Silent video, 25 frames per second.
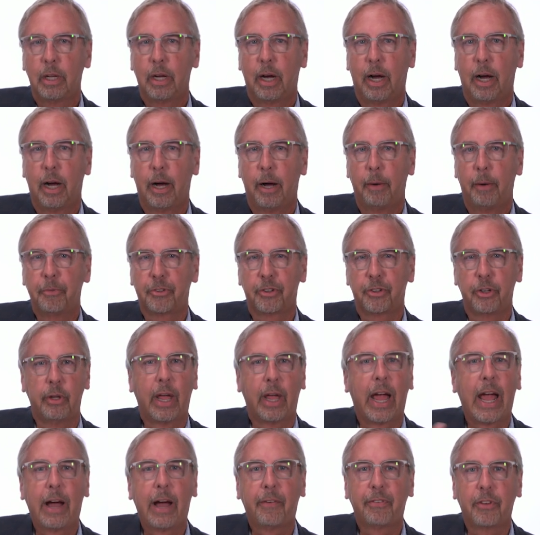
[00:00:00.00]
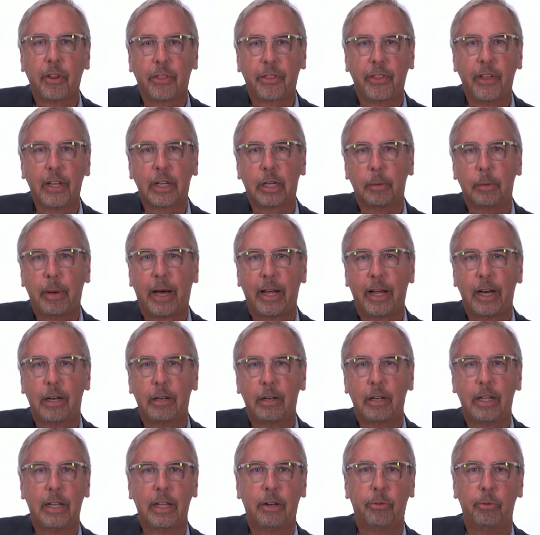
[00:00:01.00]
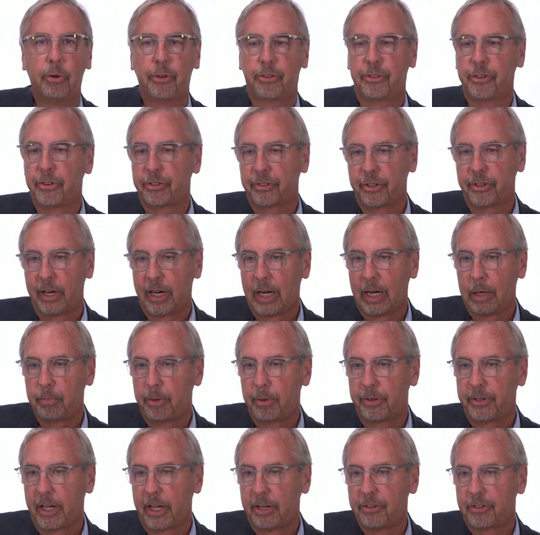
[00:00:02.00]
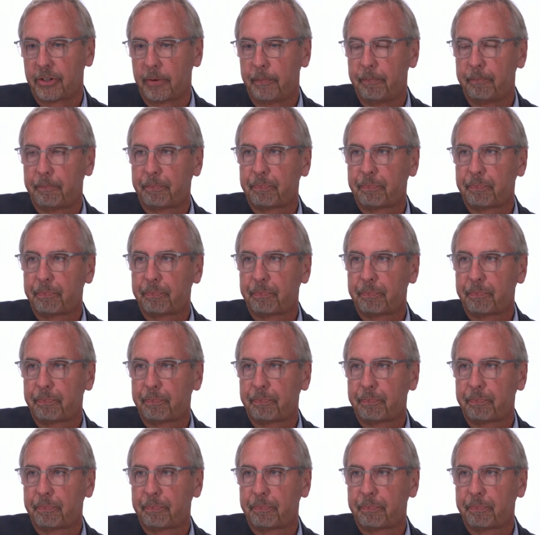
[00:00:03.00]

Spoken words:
So you have to think about it in resistant hypertension.